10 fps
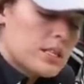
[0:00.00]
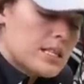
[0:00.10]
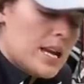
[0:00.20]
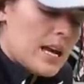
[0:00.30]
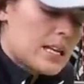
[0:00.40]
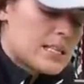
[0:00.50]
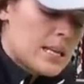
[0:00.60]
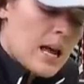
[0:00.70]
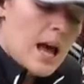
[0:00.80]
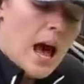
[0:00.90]
sticks
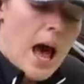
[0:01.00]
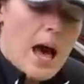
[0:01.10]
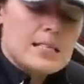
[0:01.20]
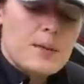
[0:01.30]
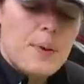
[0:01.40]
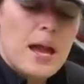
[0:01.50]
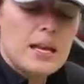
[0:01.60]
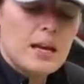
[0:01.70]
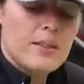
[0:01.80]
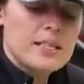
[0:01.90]
uh,
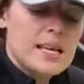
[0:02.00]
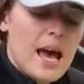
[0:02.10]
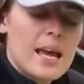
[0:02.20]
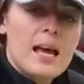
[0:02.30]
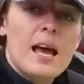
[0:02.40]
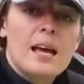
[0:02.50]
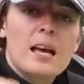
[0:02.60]
depending on the day.